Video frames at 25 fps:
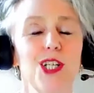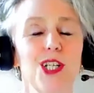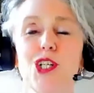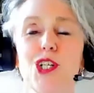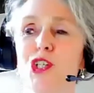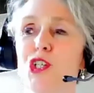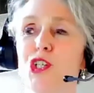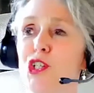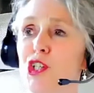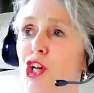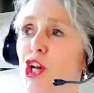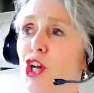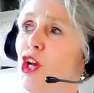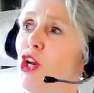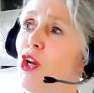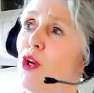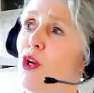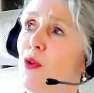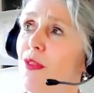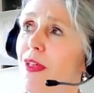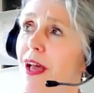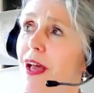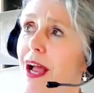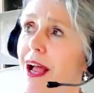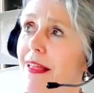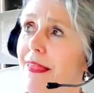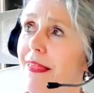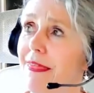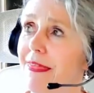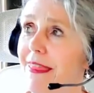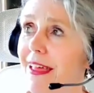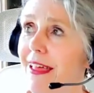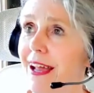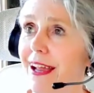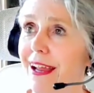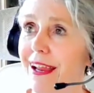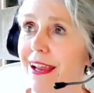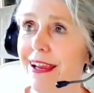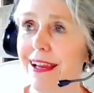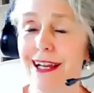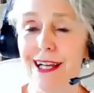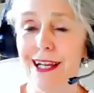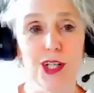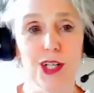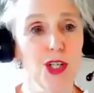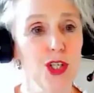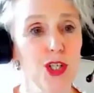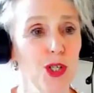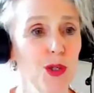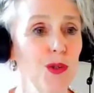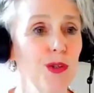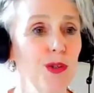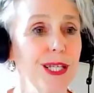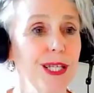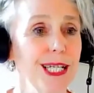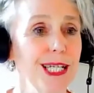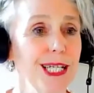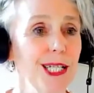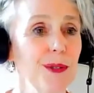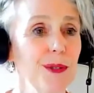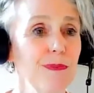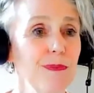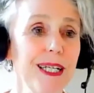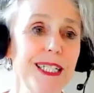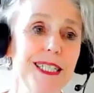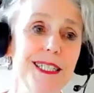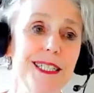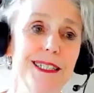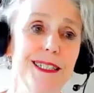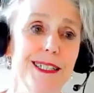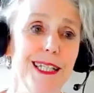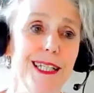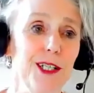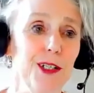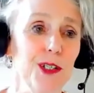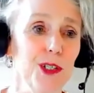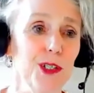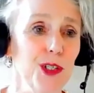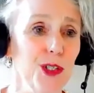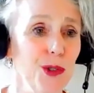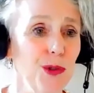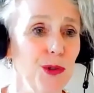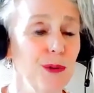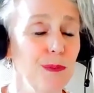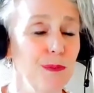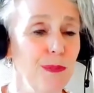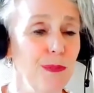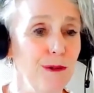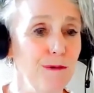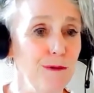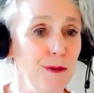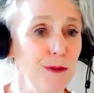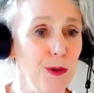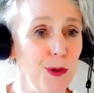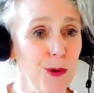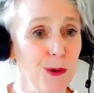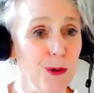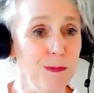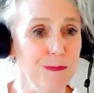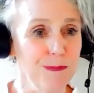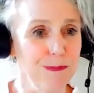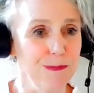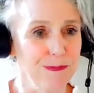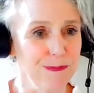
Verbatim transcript: so that they can do things better than they could do them before